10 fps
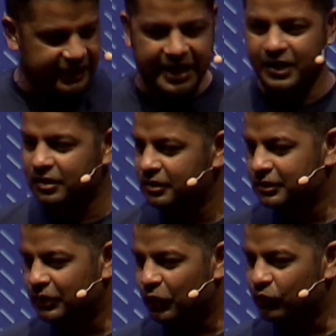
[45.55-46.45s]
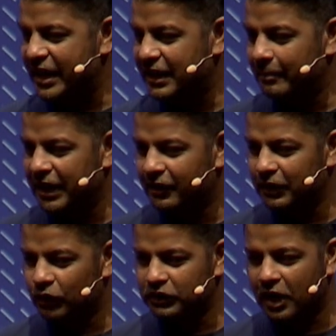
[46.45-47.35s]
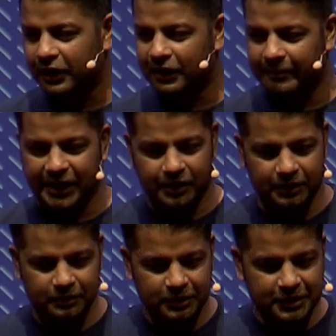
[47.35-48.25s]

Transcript: day, or writing about it, or talking about it,